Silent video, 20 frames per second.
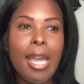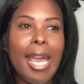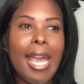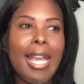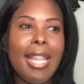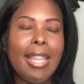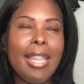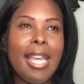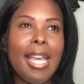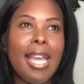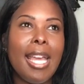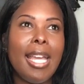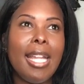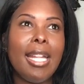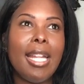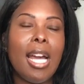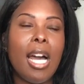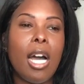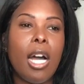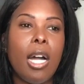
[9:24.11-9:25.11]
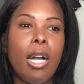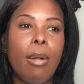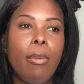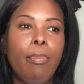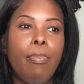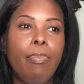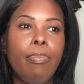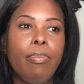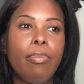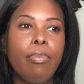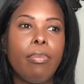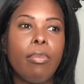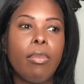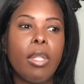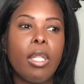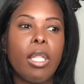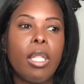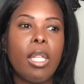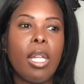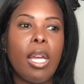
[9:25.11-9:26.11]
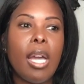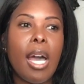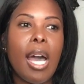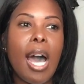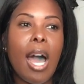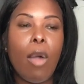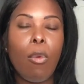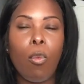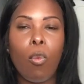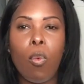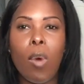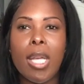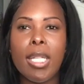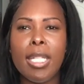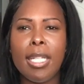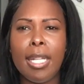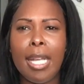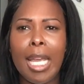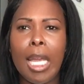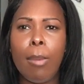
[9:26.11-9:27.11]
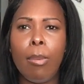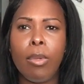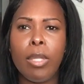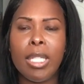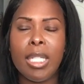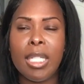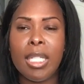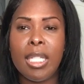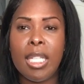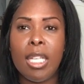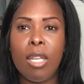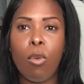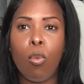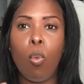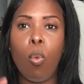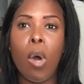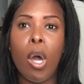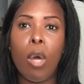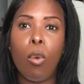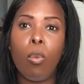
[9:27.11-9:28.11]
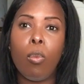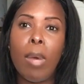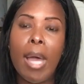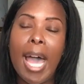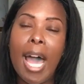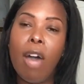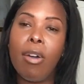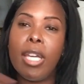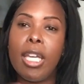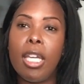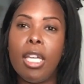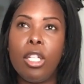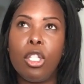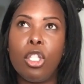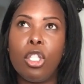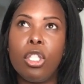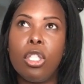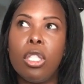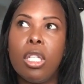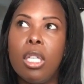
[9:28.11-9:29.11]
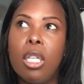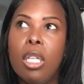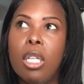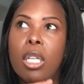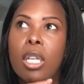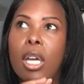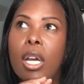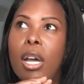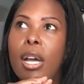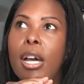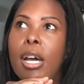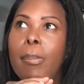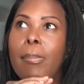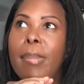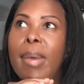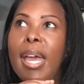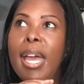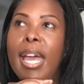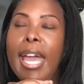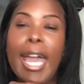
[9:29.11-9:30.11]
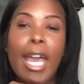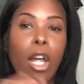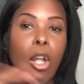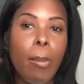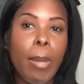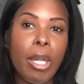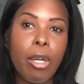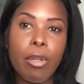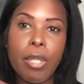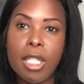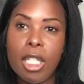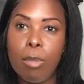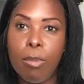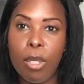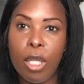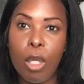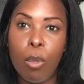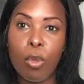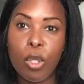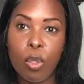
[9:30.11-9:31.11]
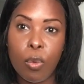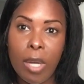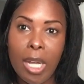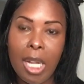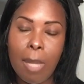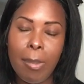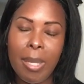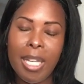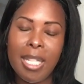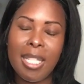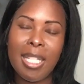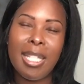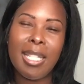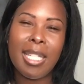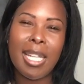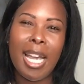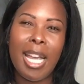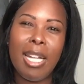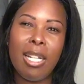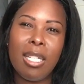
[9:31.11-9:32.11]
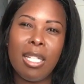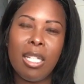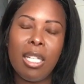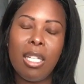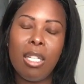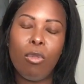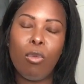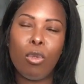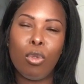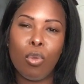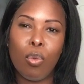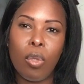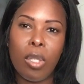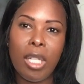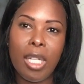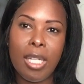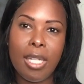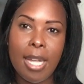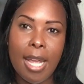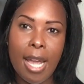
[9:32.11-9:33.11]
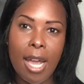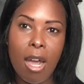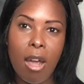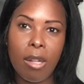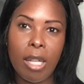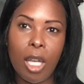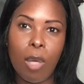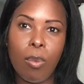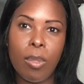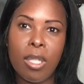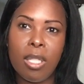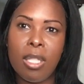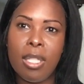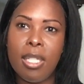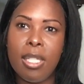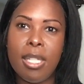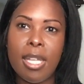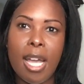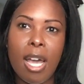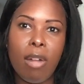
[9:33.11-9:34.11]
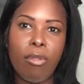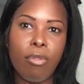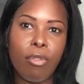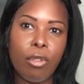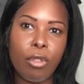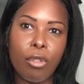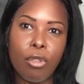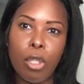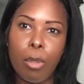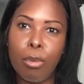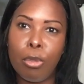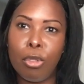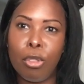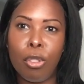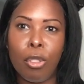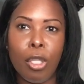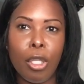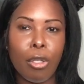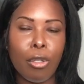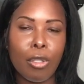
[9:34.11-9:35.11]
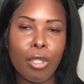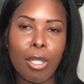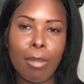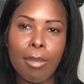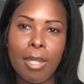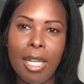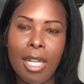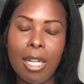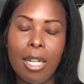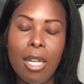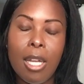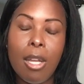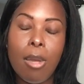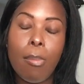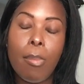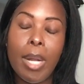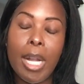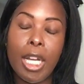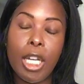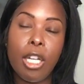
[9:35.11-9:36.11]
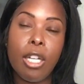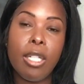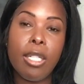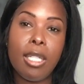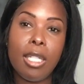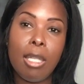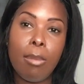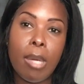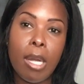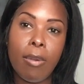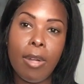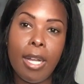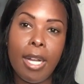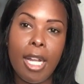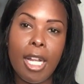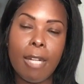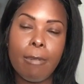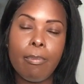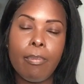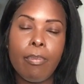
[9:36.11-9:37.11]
And then I wasn't able to see how each ailment or disability was rated because the site was really down, like it was down for troubleshooting or something. But I could see my rating.